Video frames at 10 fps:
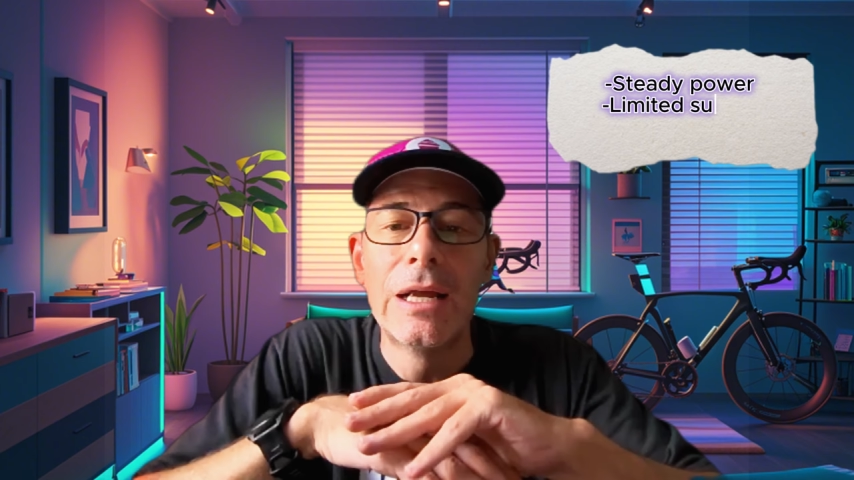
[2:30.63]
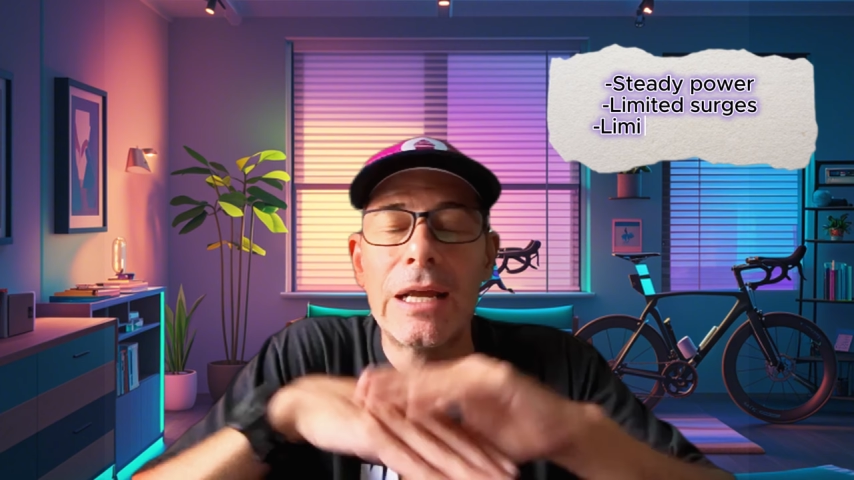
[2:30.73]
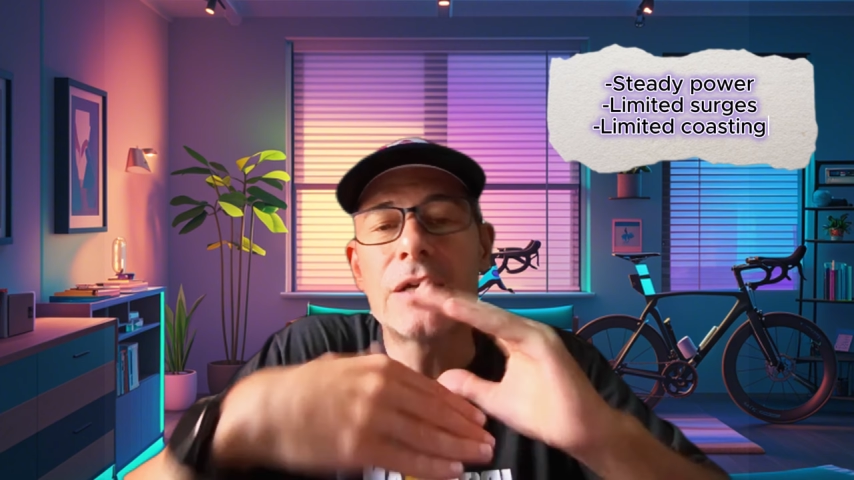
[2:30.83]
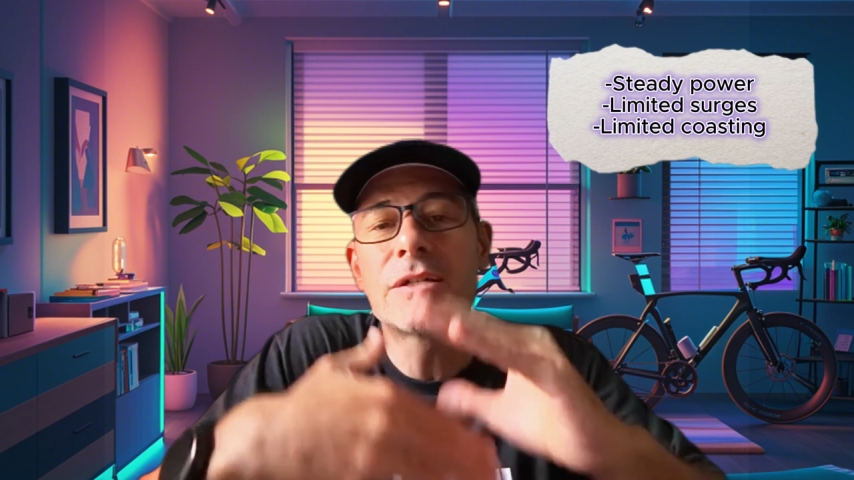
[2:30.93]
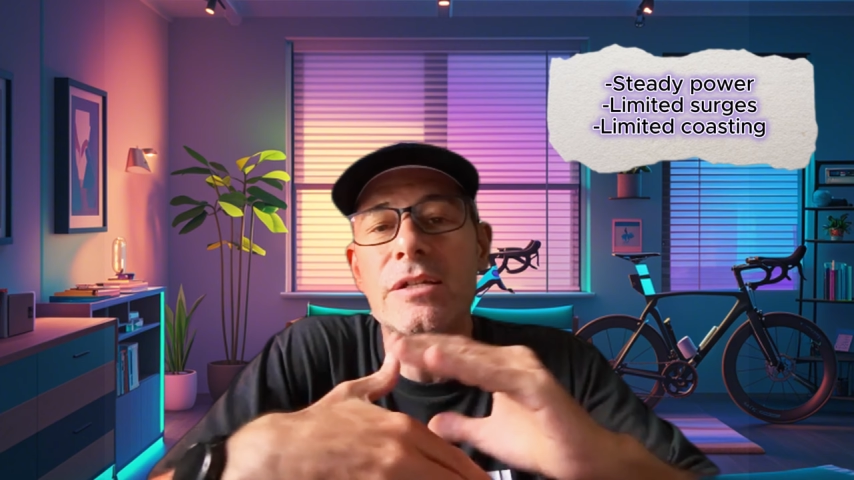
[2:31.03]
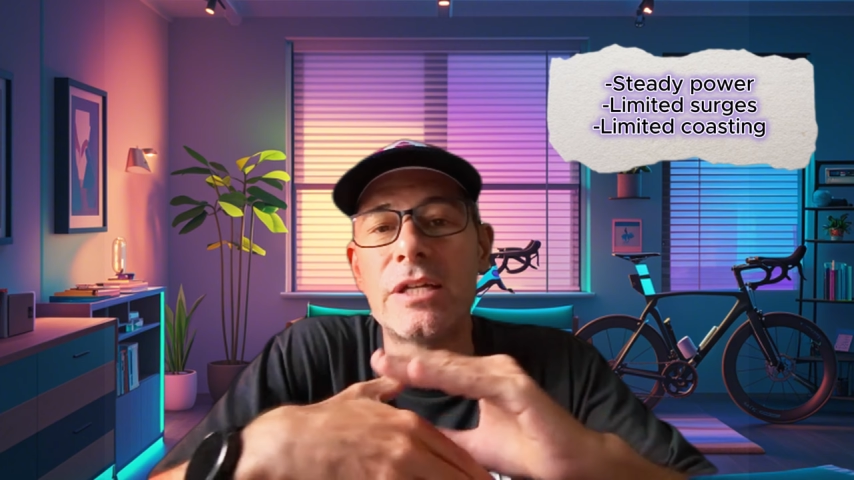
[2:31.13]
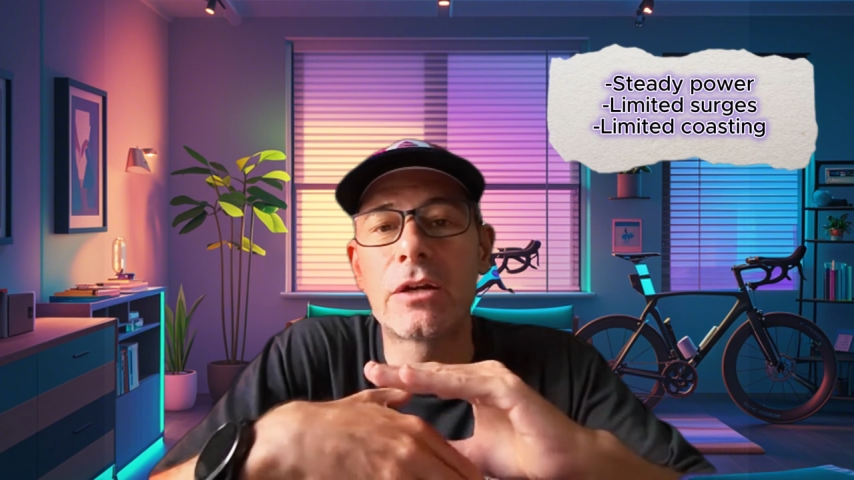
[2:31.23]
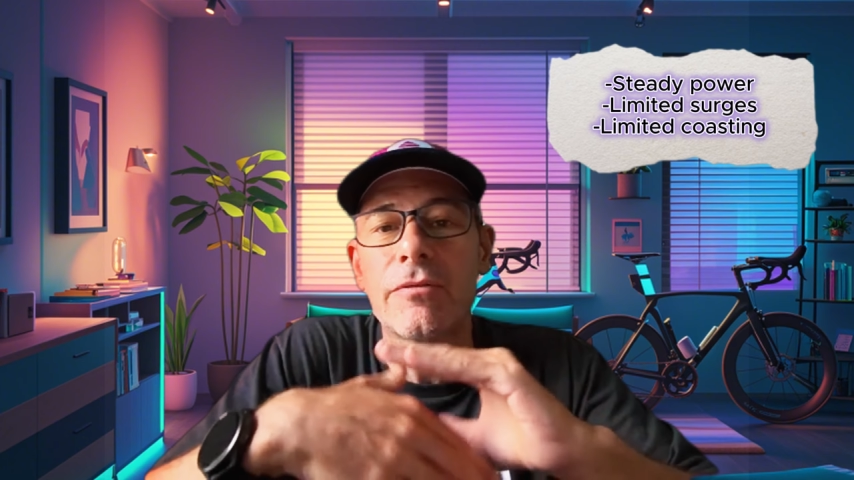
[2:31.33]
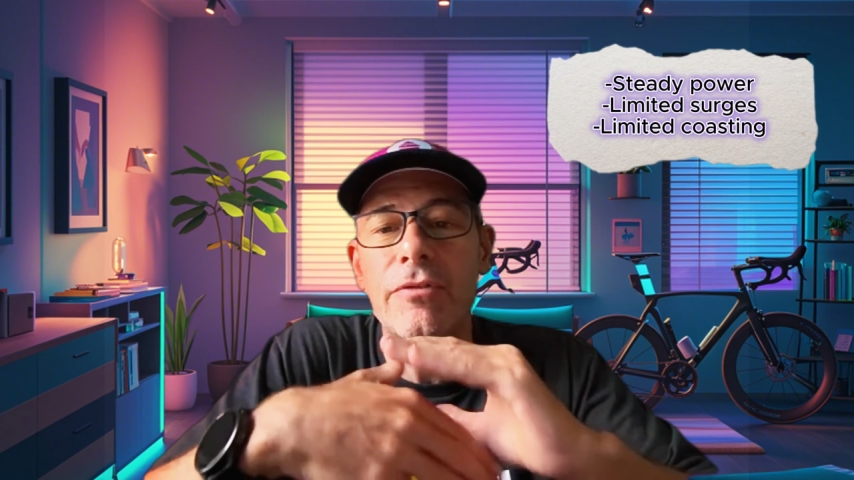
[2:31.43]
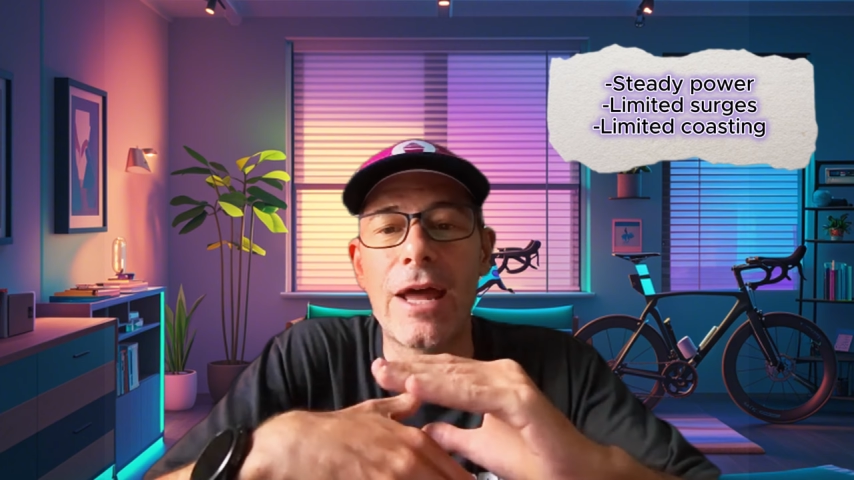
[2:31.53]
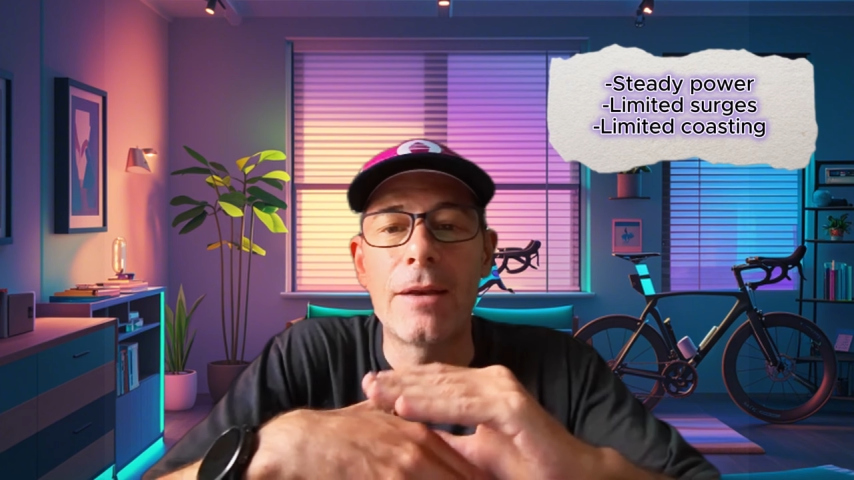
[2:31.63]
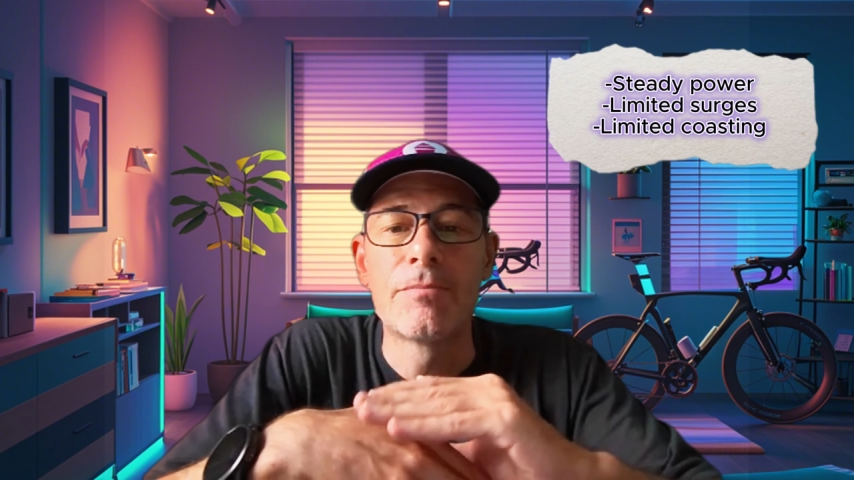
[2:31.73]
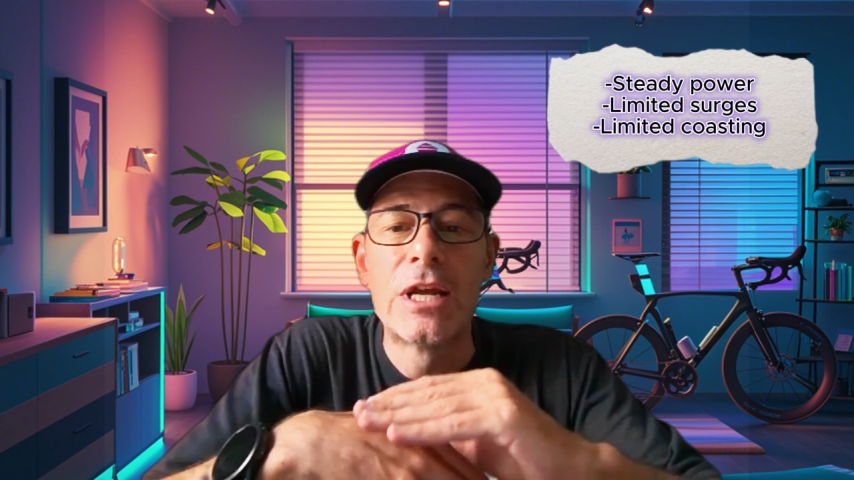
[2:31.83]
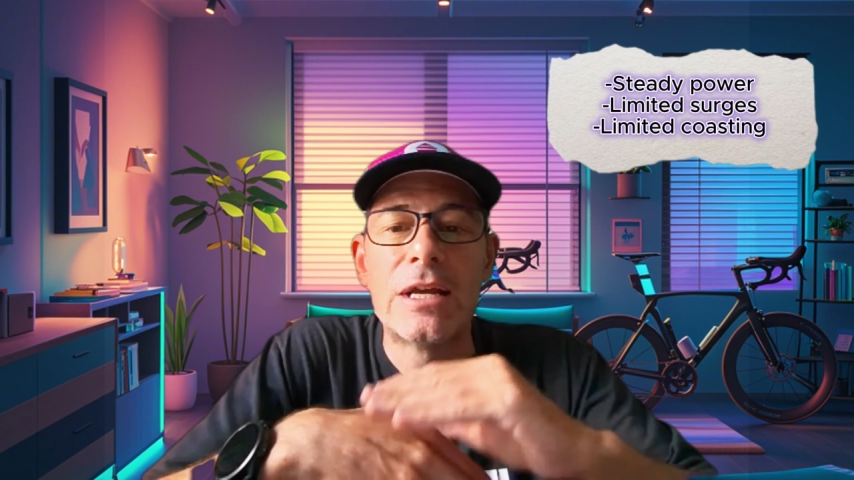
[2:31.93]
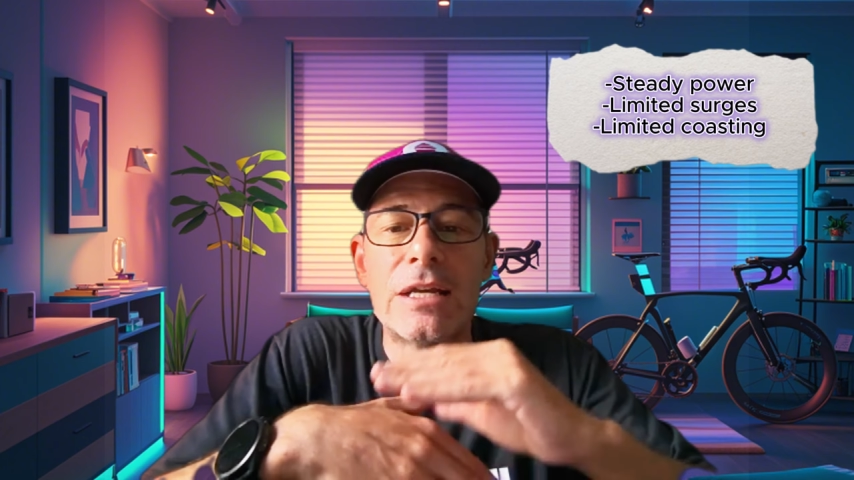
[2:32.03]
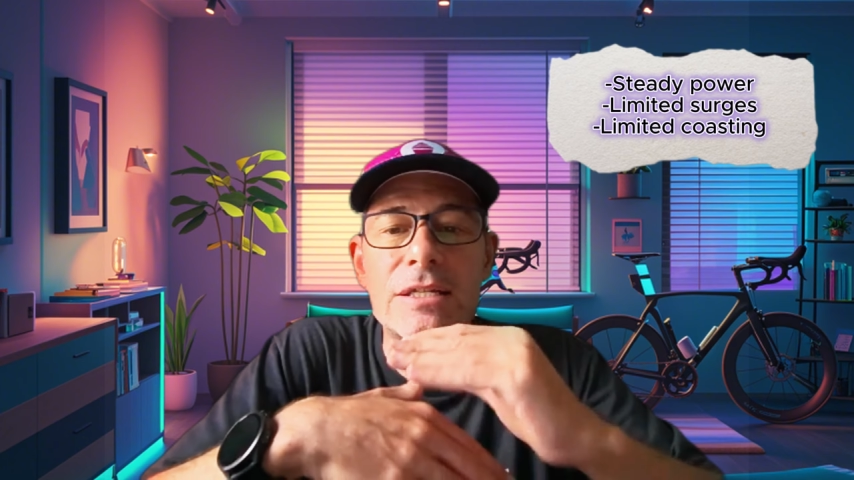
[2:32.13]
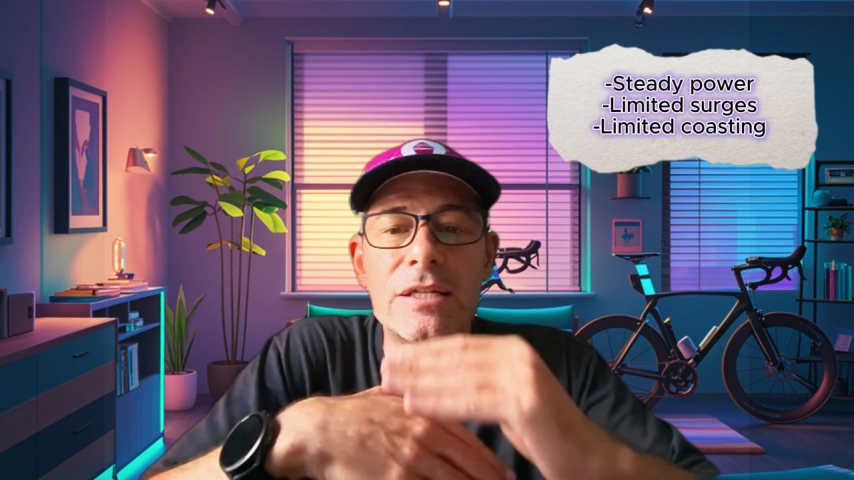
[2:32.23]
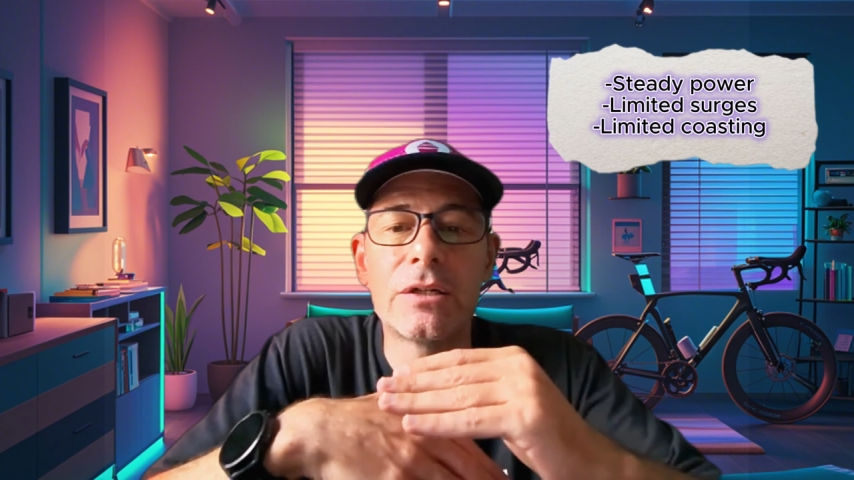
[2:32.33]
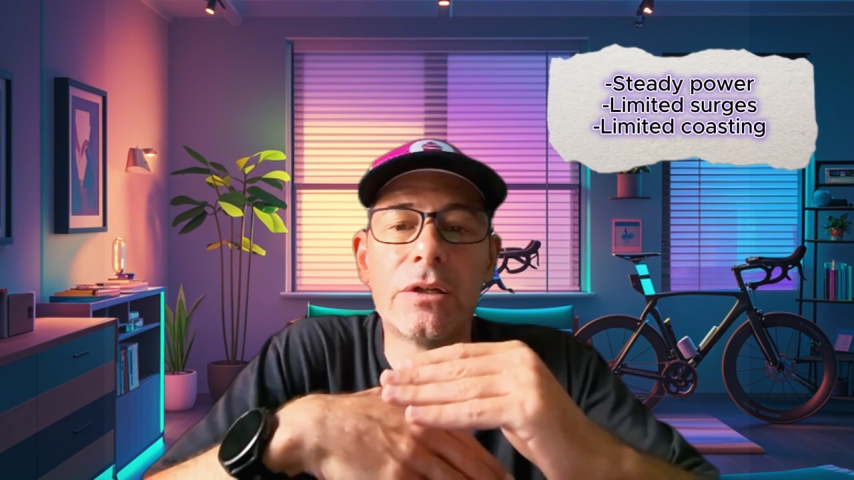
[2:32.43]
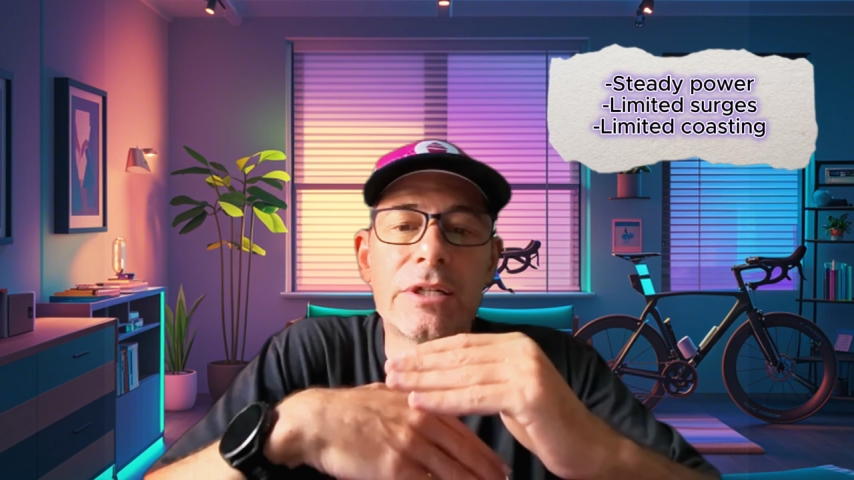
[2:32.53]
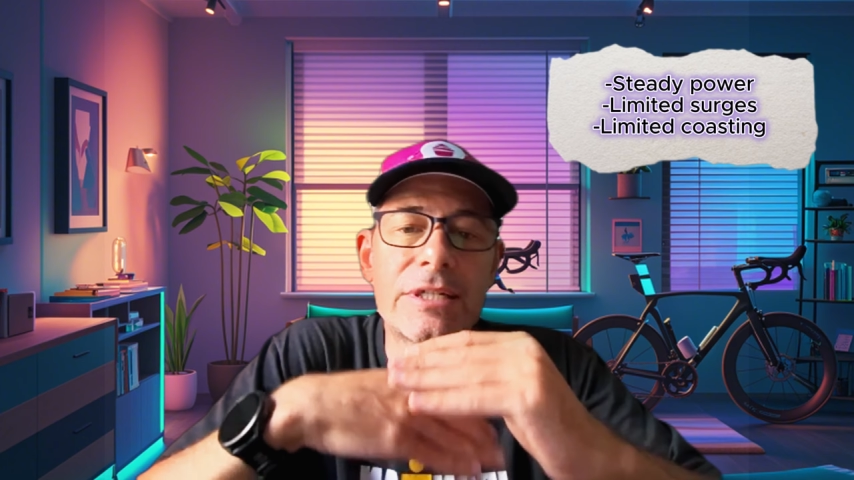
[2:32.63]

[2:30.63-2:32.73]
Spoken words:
Here's the secret for that. Single,